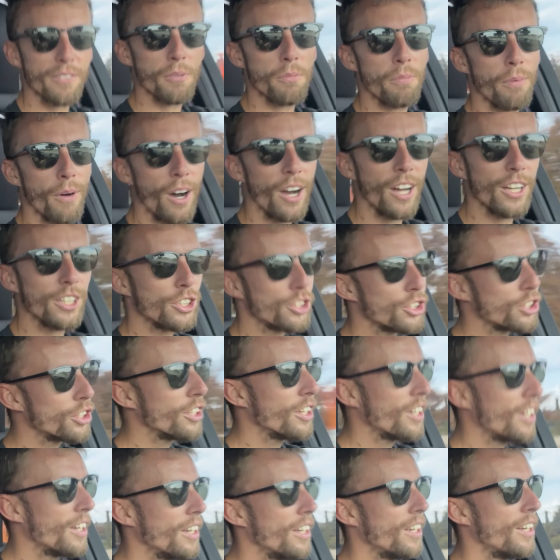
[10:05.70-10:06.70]
bunch
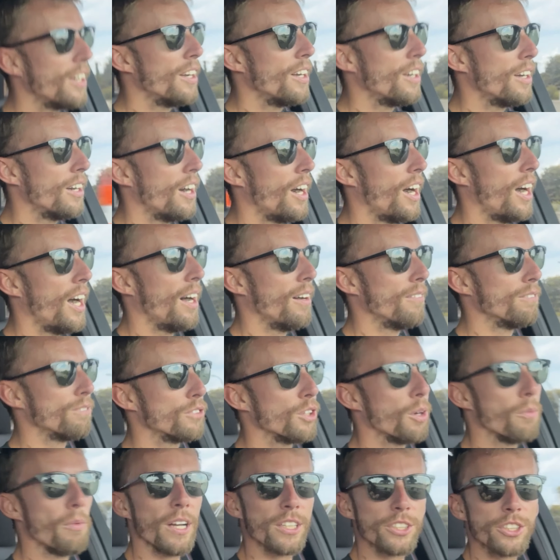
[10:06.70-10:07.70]

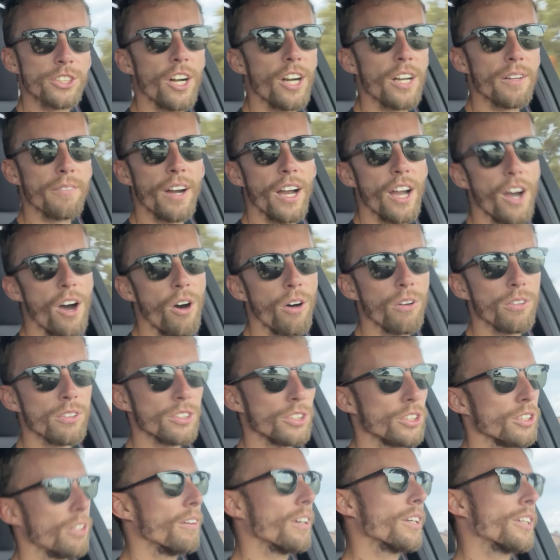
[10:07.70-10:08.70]
about starting my own.
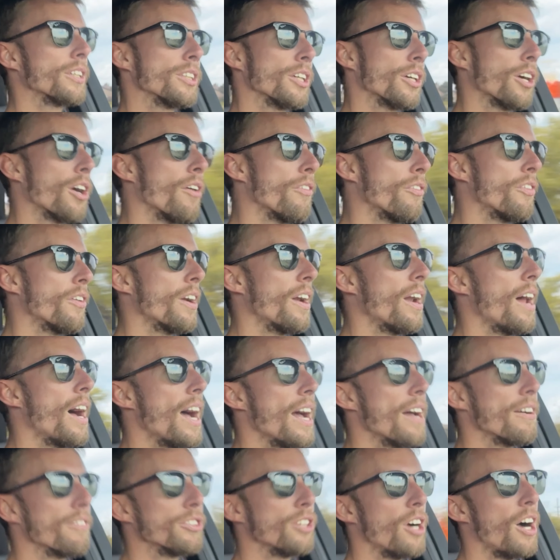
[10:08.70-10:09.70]
So the girlfriend and I
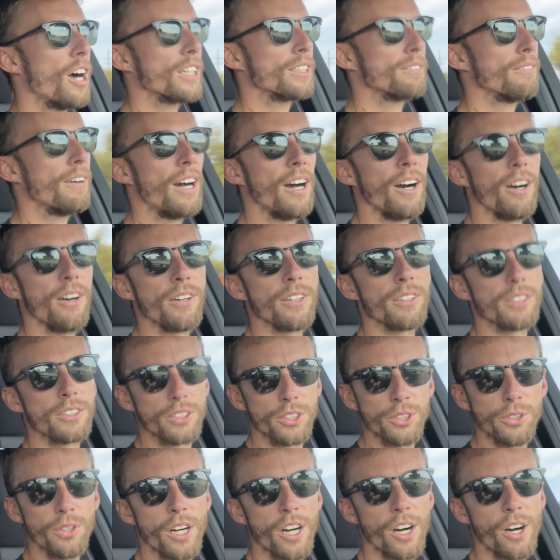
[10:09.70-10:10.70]
have talked about
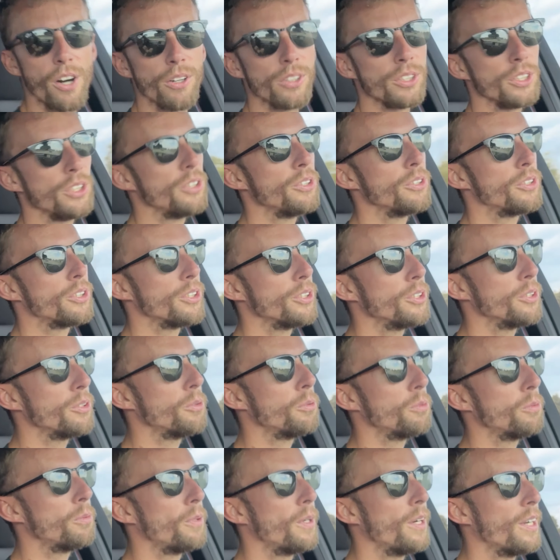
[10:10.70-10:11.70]
doing our own
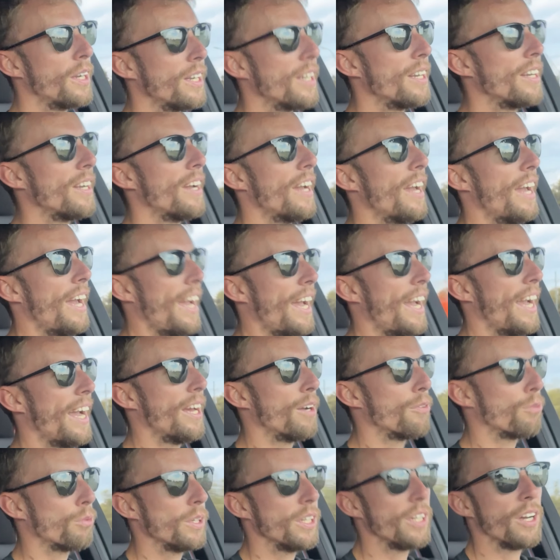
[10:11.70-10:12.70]
YouTube,
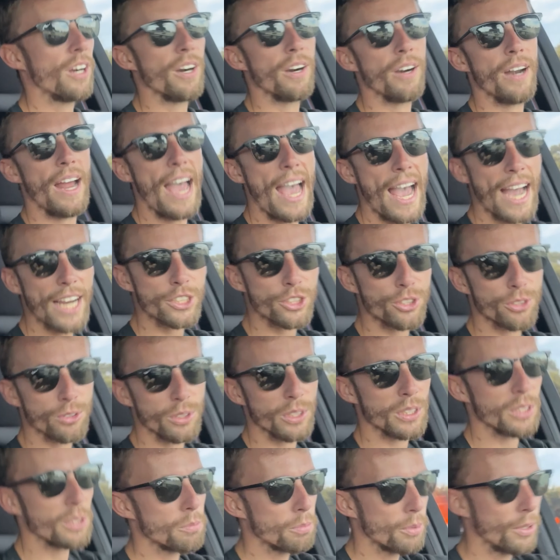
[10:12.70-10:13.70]
and we are
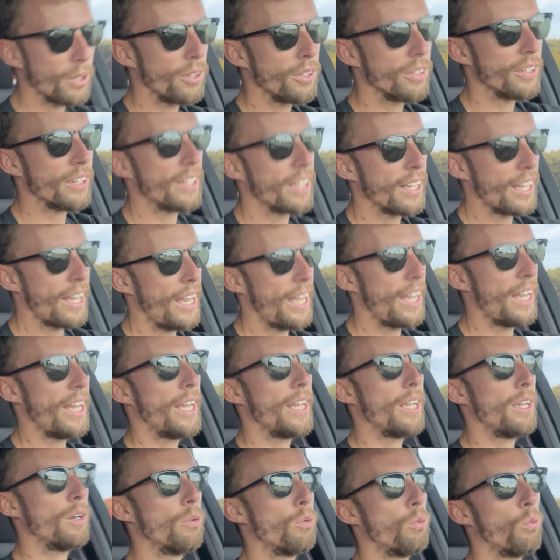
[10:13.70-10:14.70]
actually building
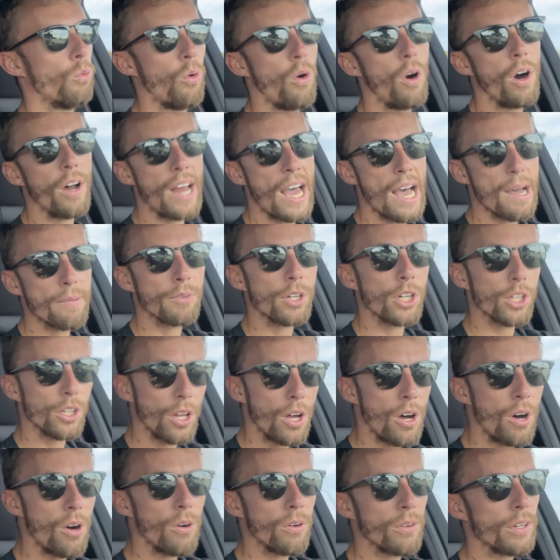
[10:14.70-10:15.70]
a 1M
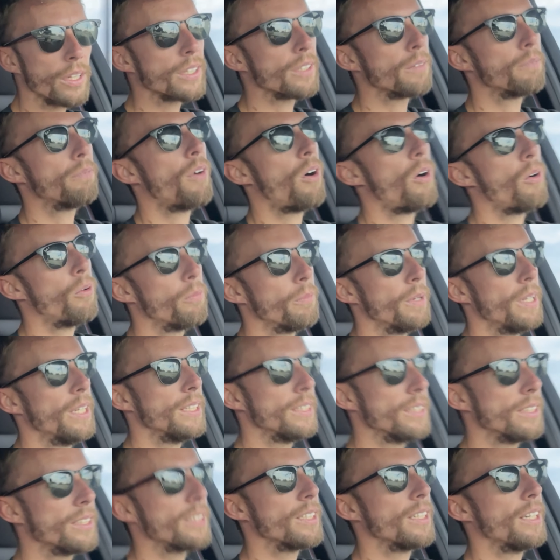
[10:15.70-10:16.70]
clone at the
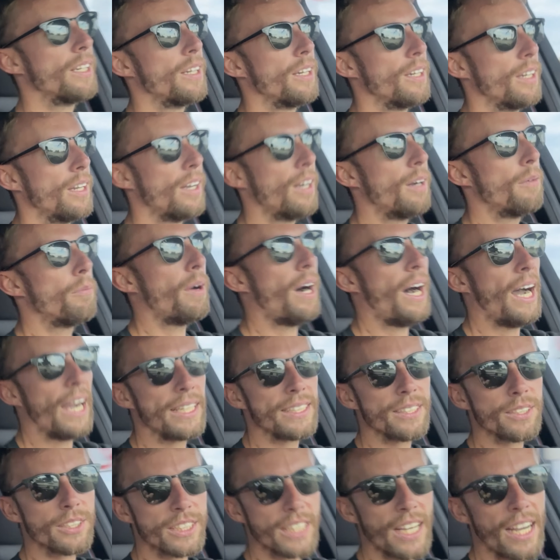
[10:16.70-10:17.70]
moment. Behind the